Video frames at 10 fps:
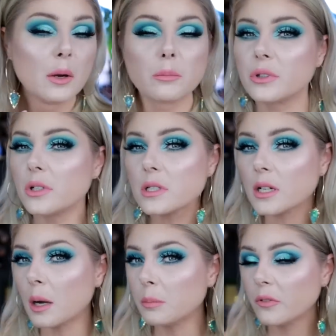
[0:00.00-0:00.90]
But there's a
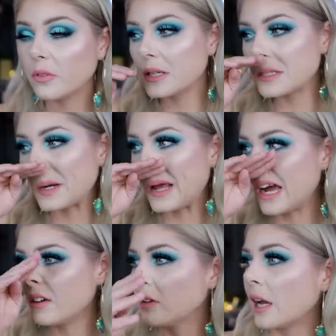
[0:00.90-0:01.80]
couple of things that I
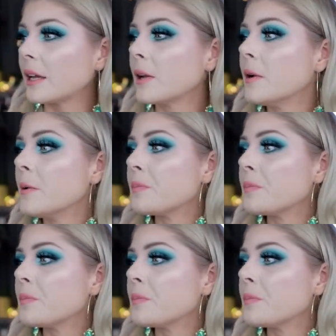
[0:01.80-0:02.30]
have like,